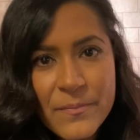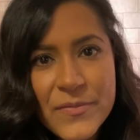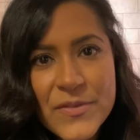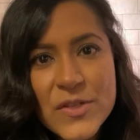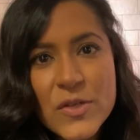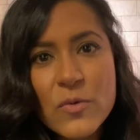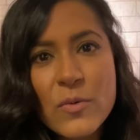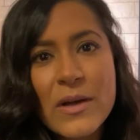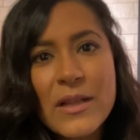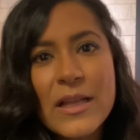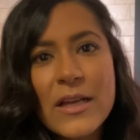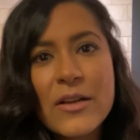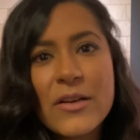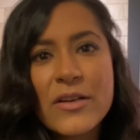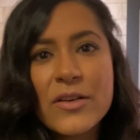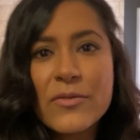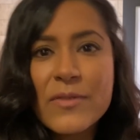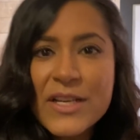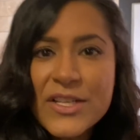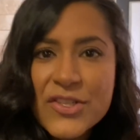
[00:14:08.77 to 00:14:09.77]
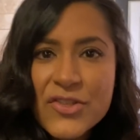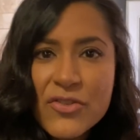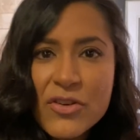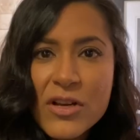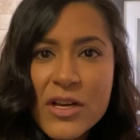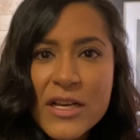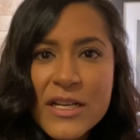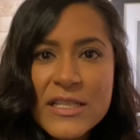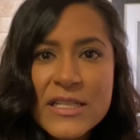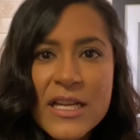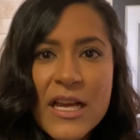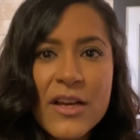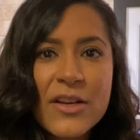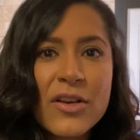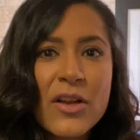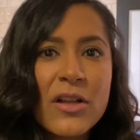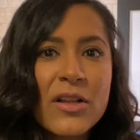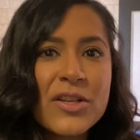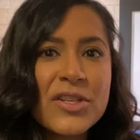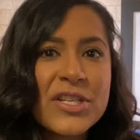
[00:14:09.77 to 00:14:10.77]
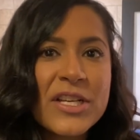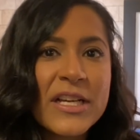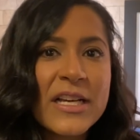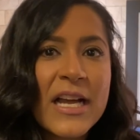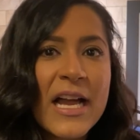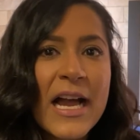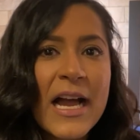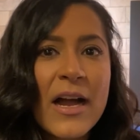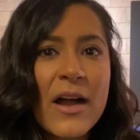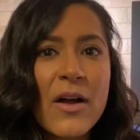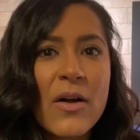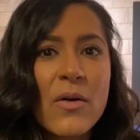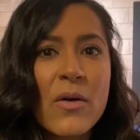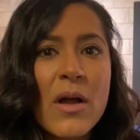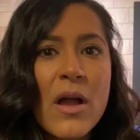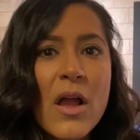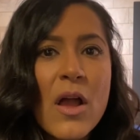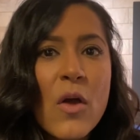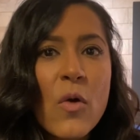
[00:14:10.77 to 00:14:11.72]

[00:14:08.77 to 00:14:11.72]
So while out at a restaurant, acknowledging how